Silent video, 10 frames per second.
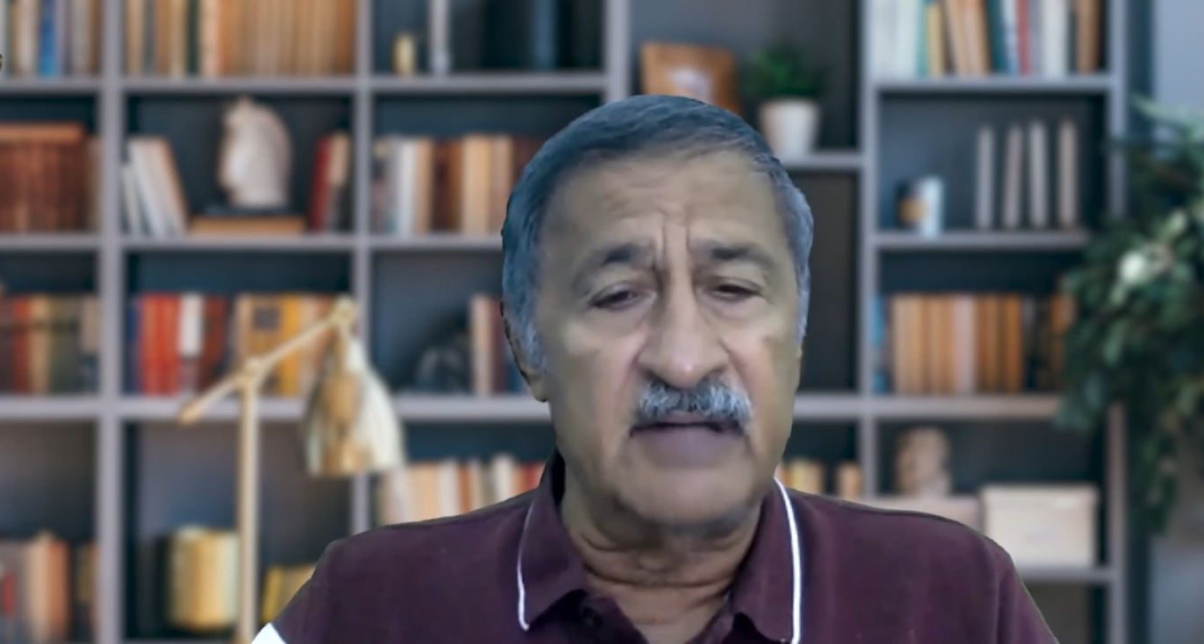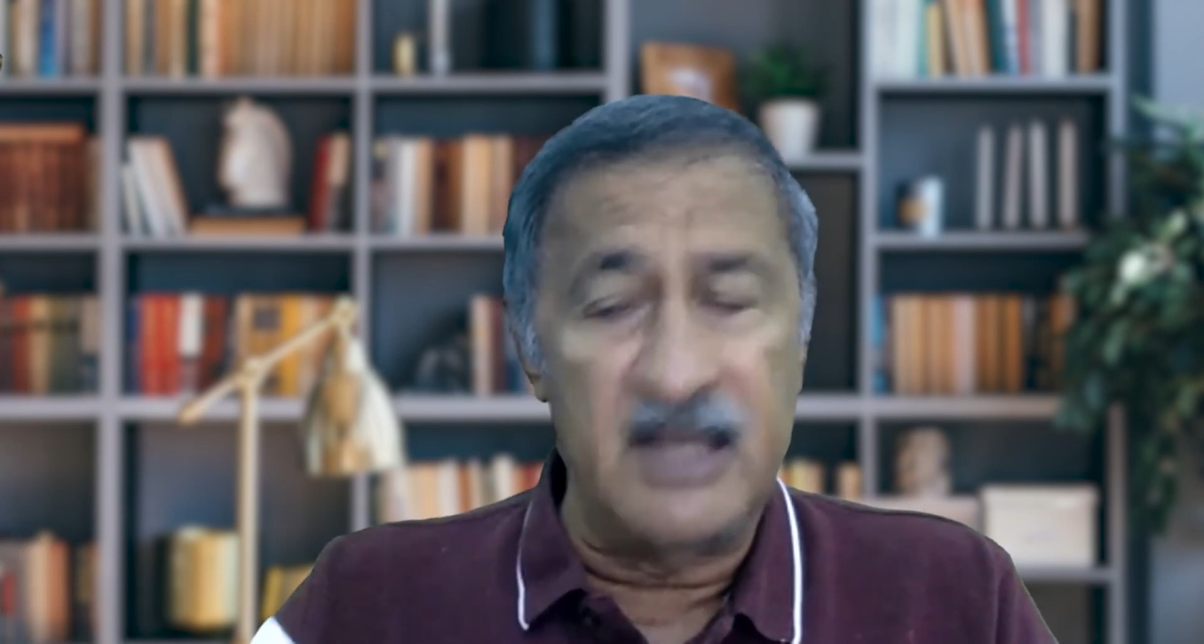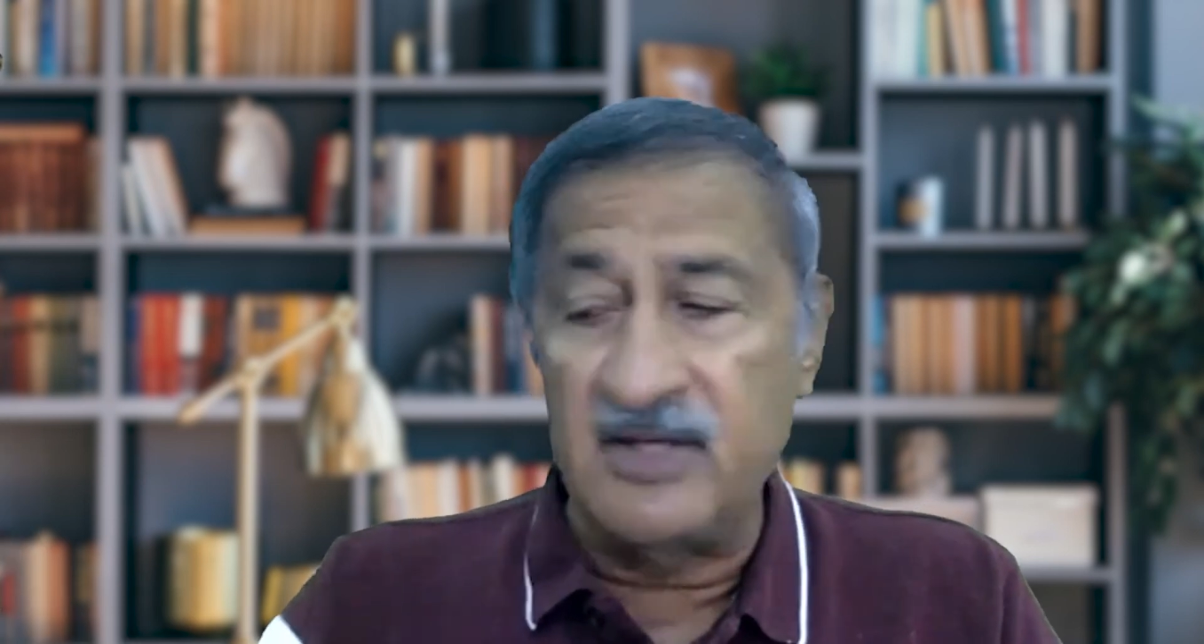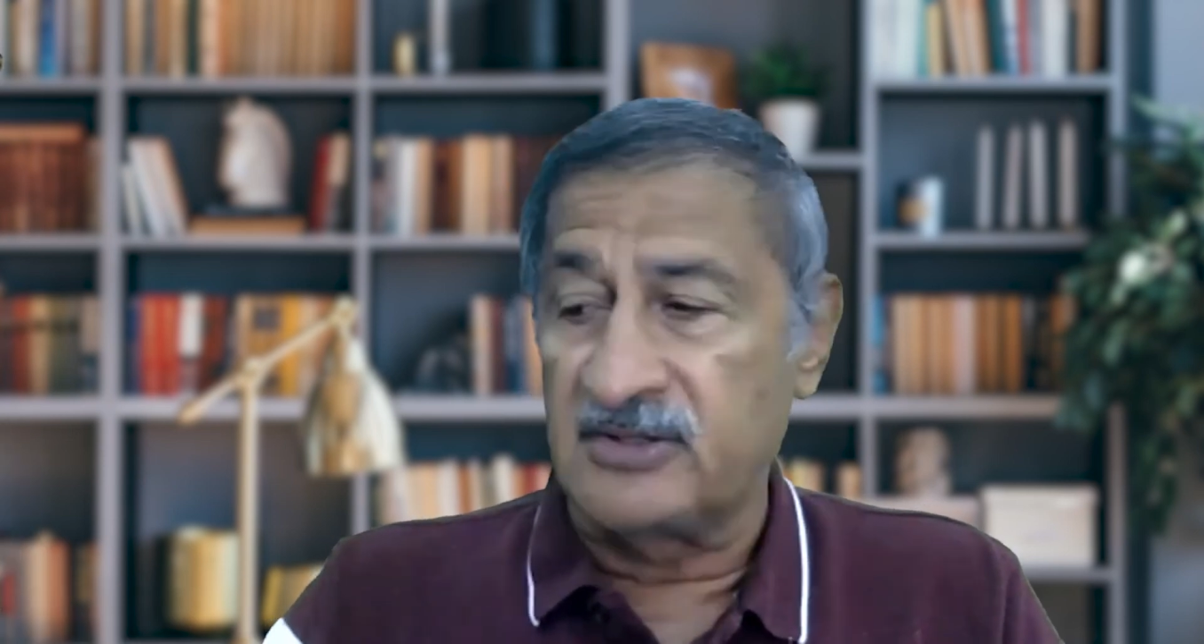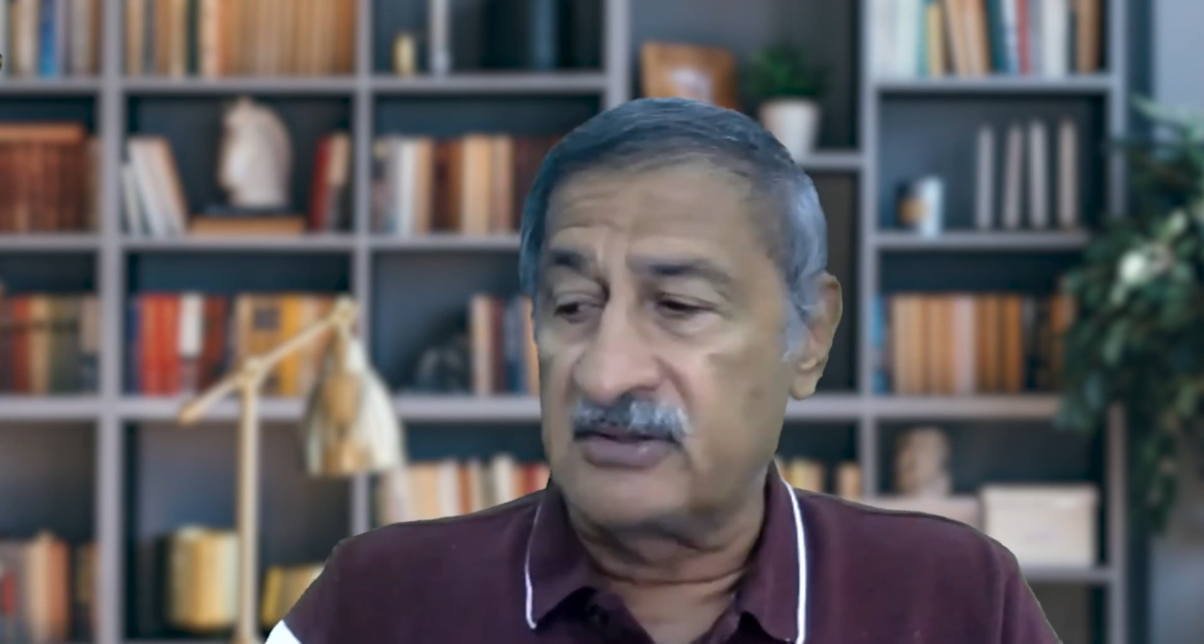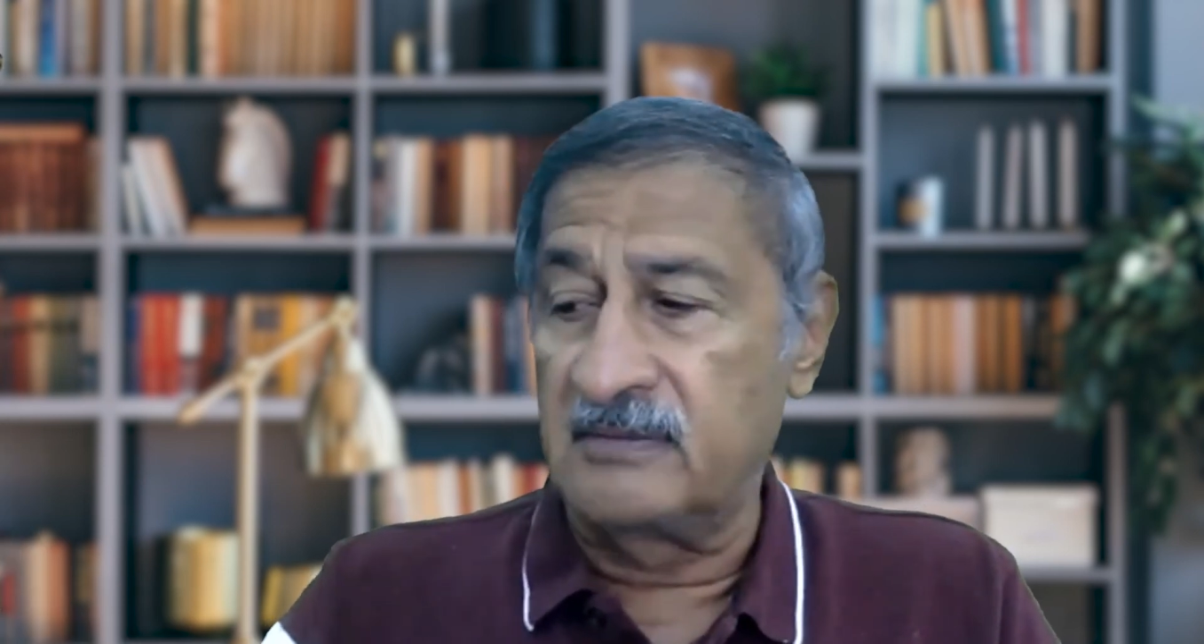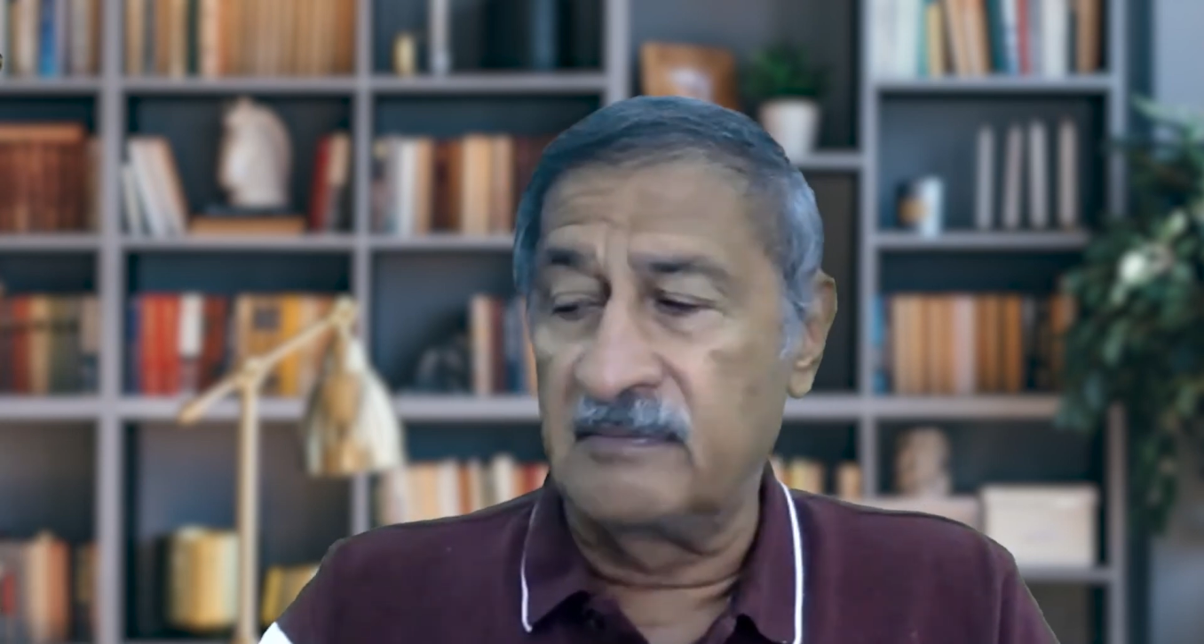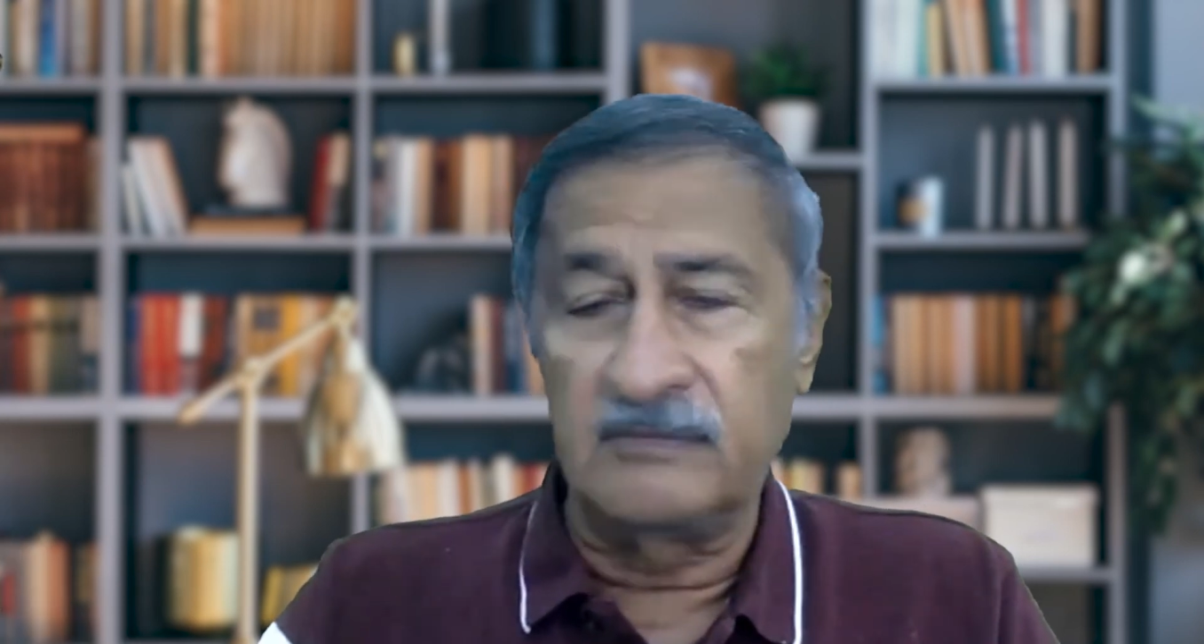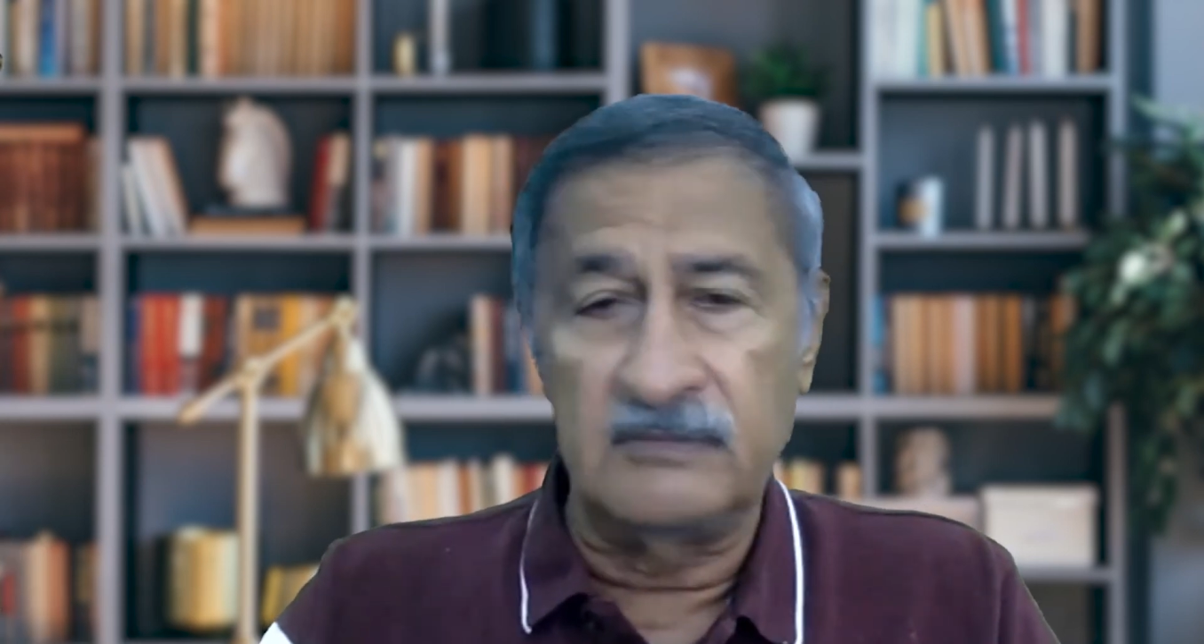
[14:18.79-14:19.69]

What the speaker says: He is.